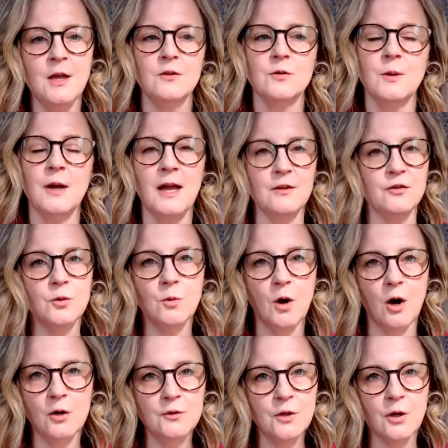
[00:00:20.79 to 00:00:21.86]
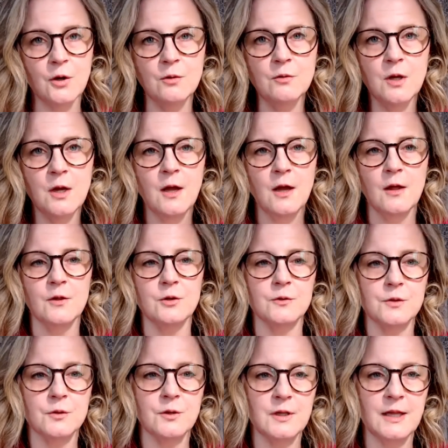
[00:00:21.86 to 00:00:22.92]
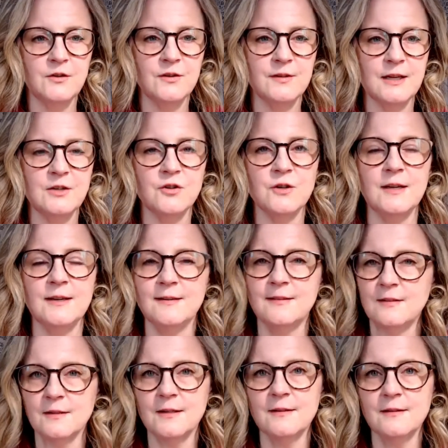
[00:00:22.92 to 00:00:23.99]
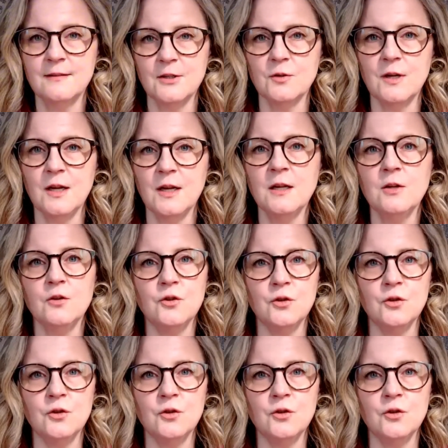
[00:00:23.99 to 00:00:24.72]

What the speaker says: So as you all know, the North Dakota Legislature is still considering